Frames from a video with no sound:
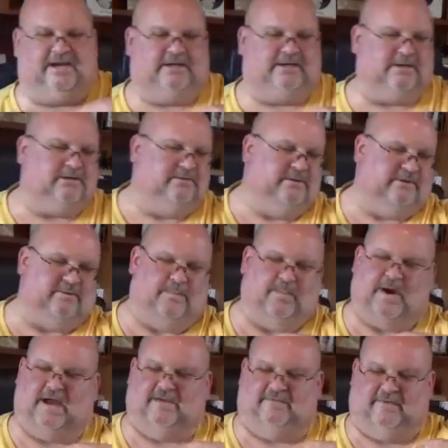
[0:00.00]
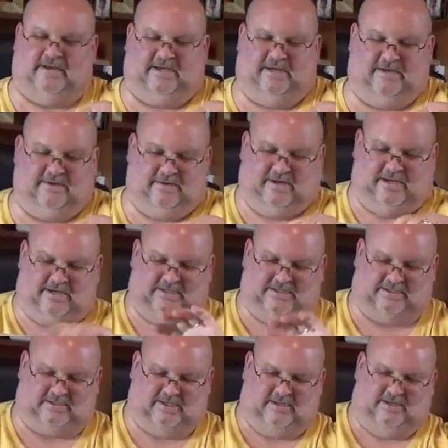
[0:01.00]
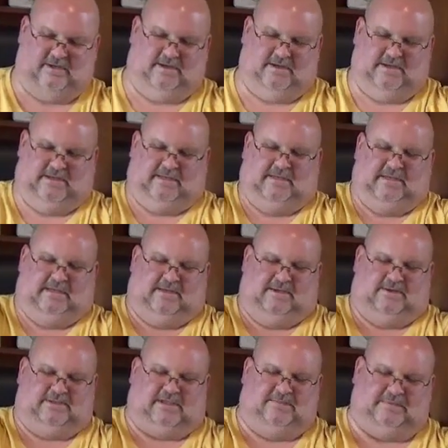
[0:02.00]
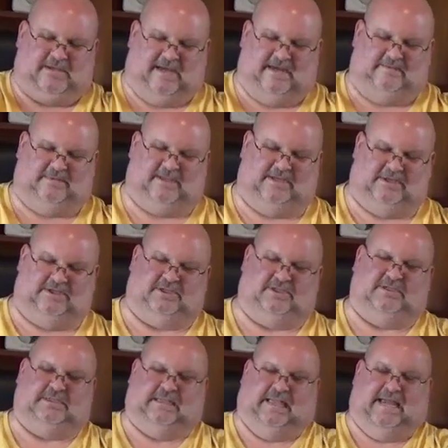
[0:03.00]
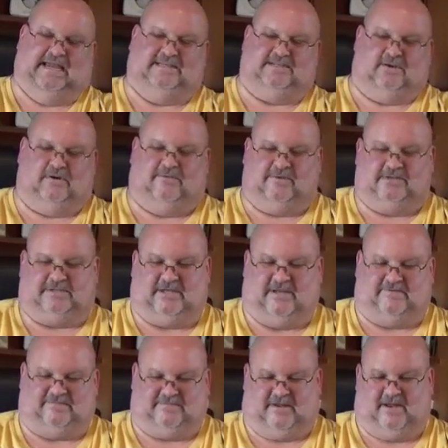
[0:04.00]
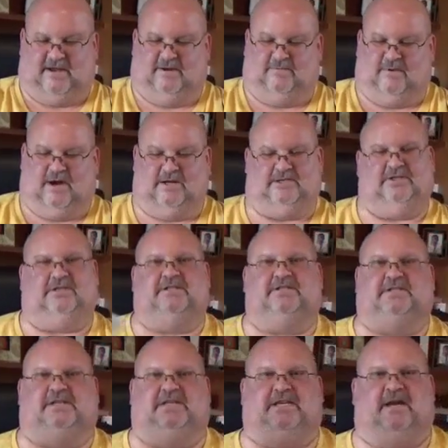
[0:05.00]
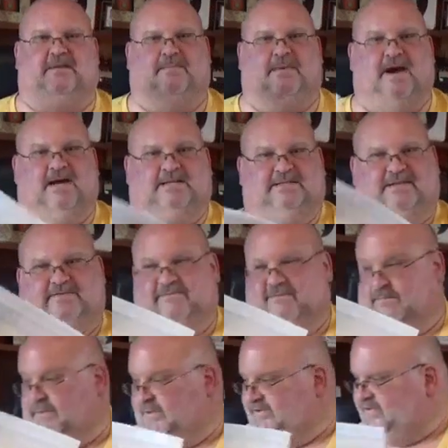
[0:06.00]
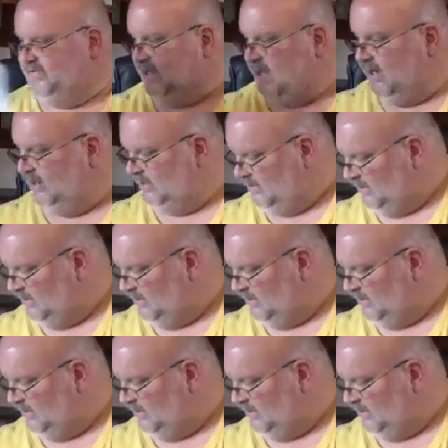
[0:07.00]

to do with my video is, sometimes they just glaze over stuff. I want you to see the unboxing from the start.